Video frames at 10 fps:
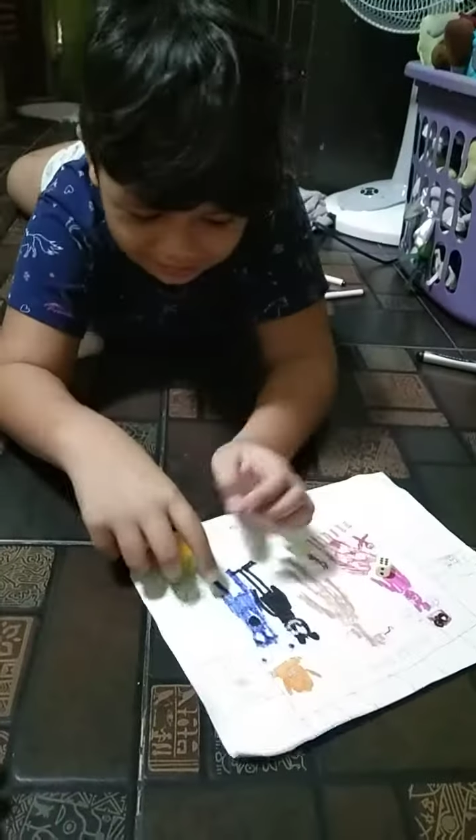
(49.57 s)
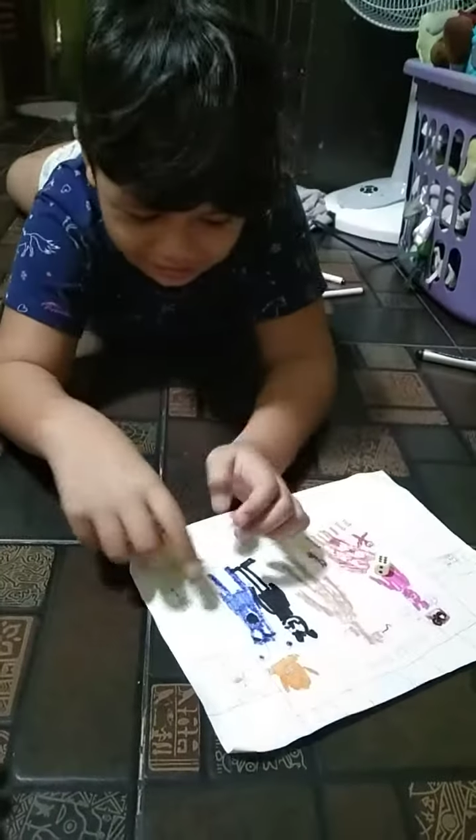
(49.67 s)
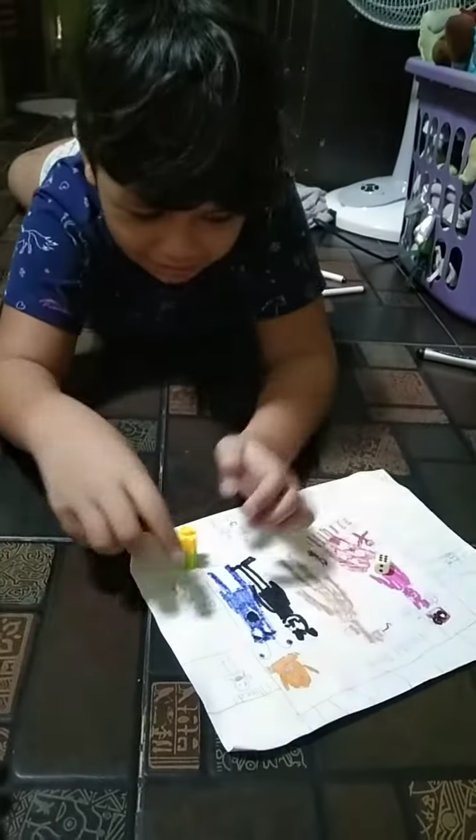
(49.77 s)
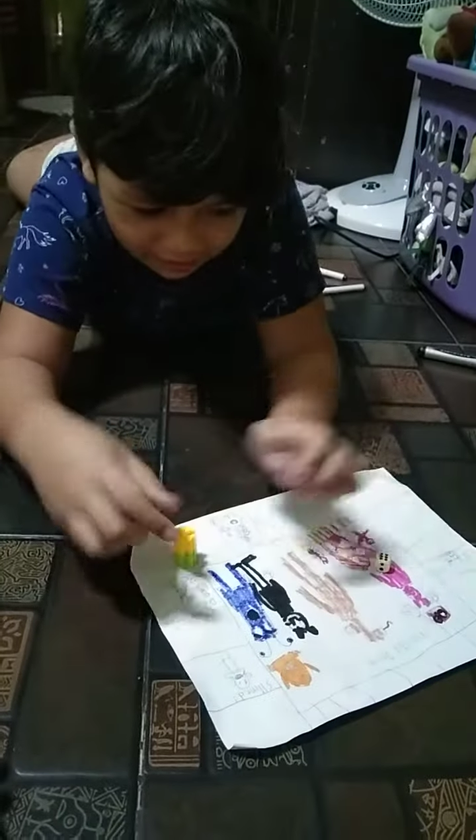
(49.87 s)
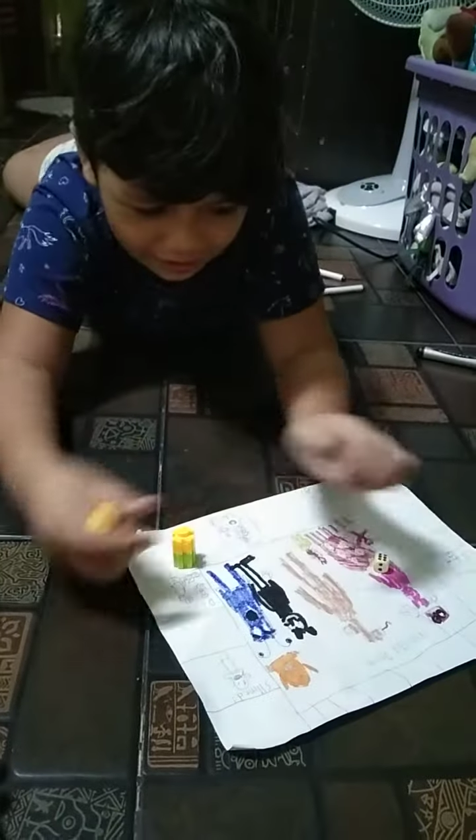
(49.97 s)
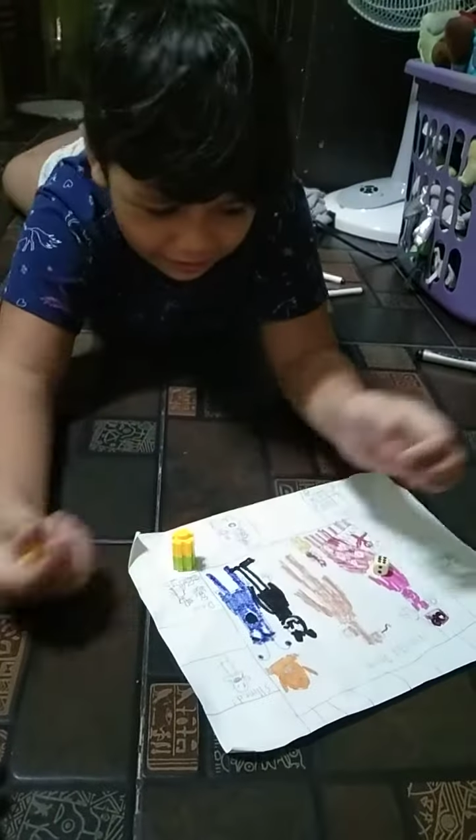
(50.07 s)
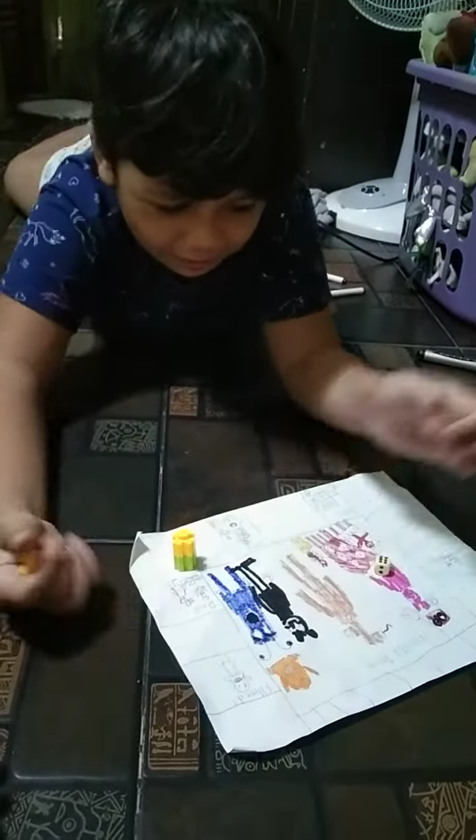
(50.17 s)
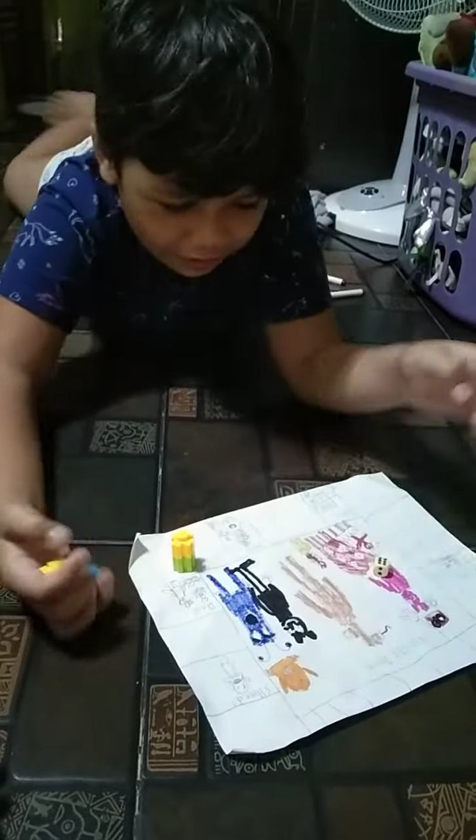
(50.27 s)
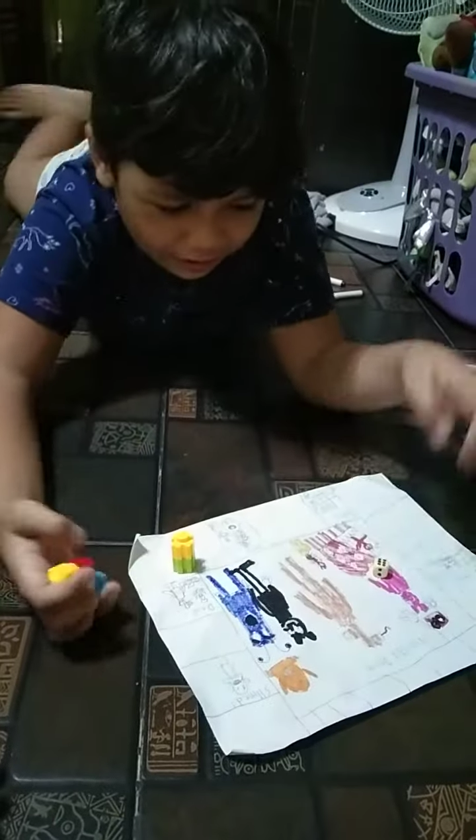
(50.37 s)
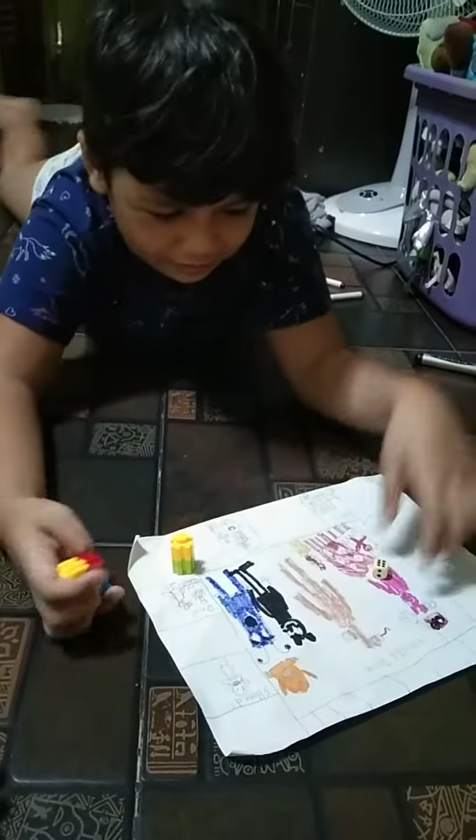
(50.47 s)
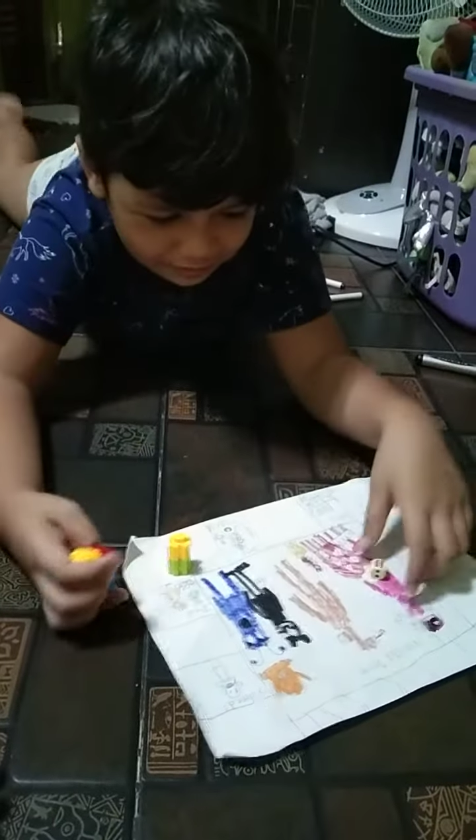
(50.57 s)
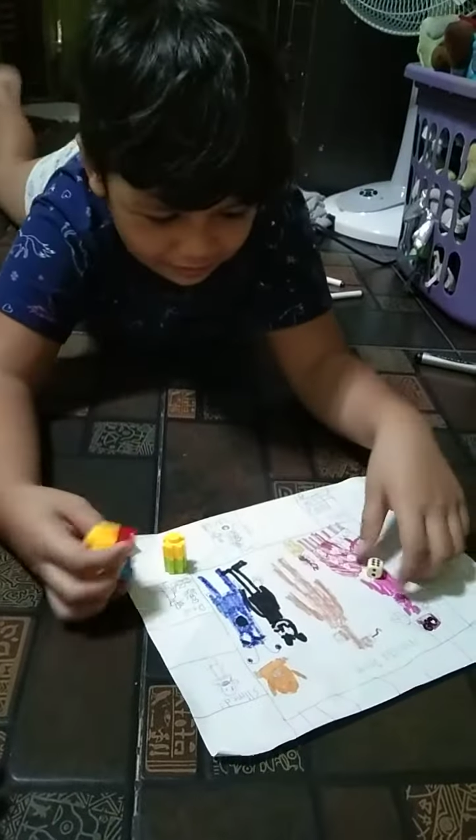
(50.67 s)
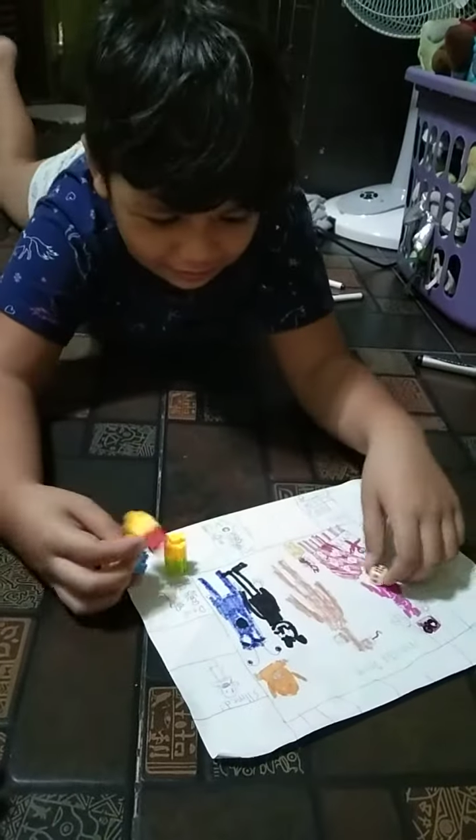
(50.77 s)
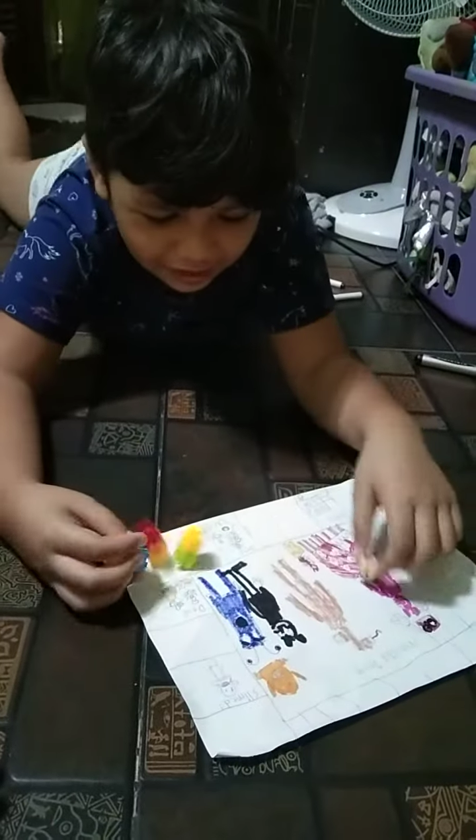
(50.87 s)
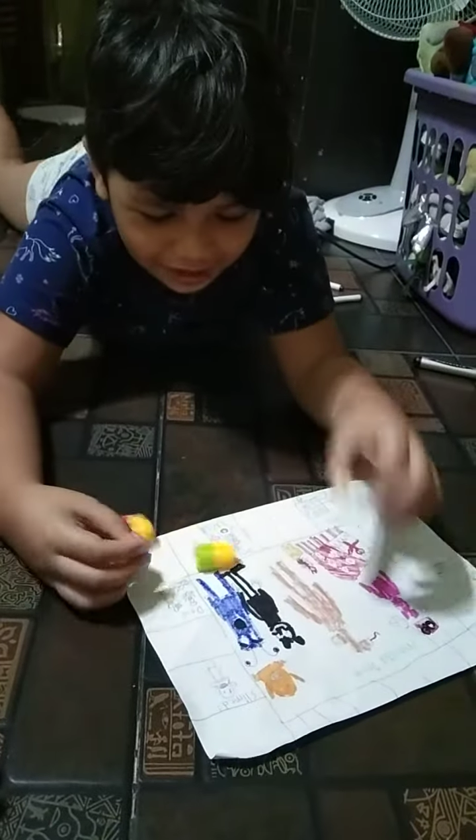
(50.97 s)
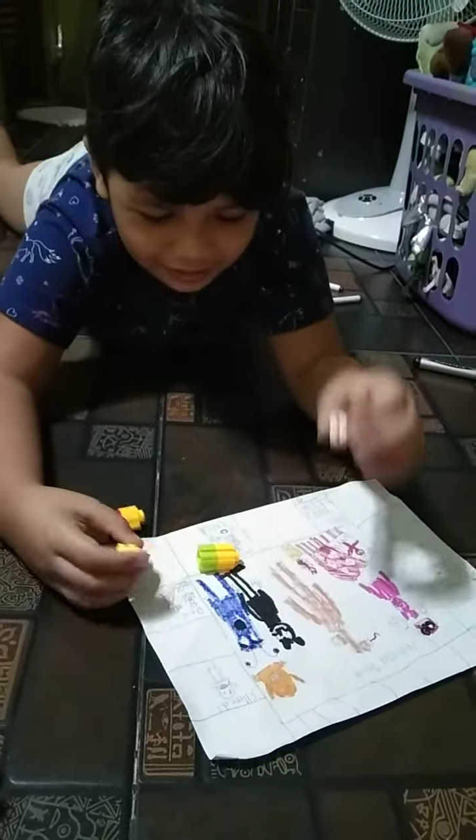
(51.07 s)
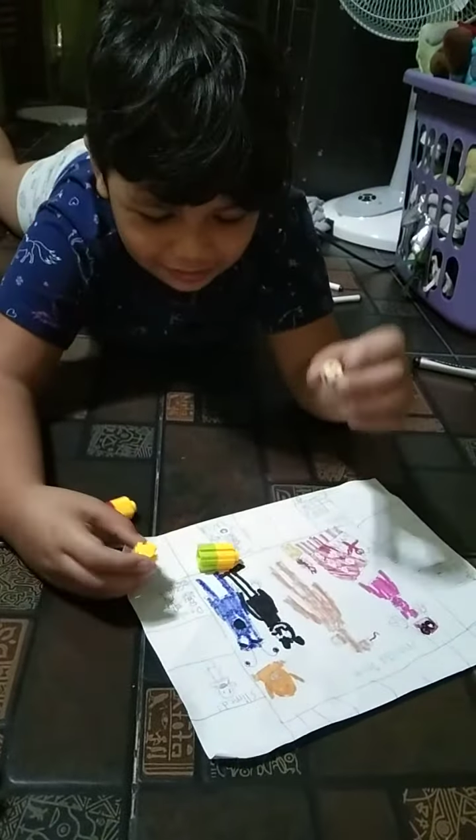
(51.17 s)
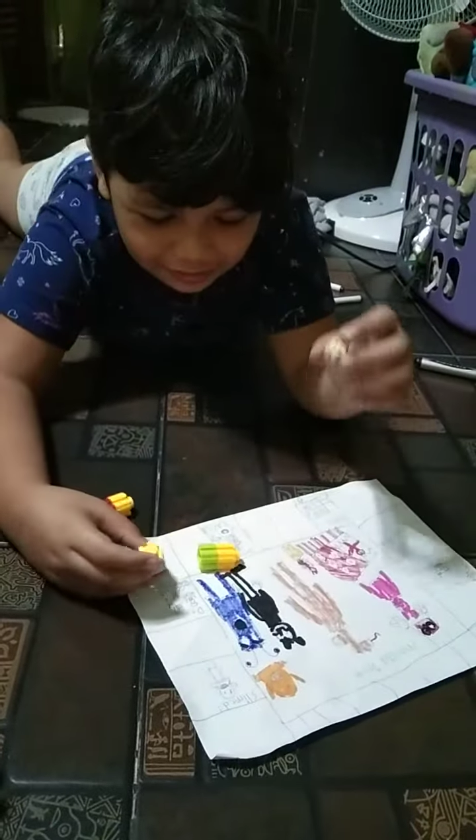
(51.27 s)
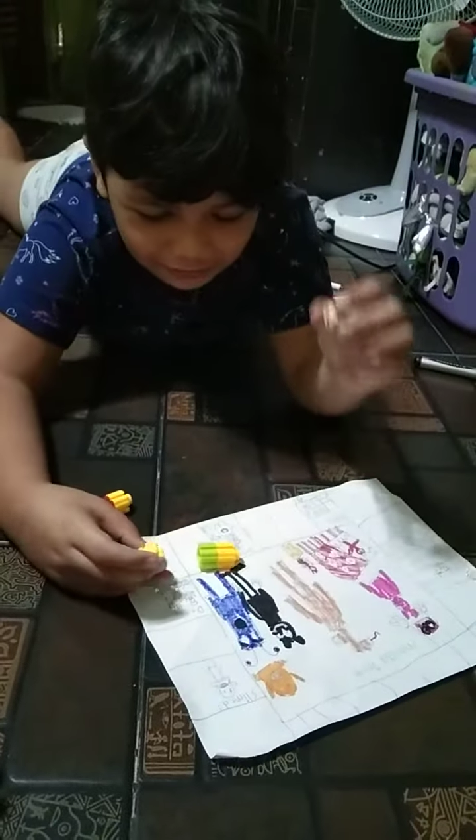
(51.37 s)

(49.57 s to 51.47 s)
So anyways, the dice,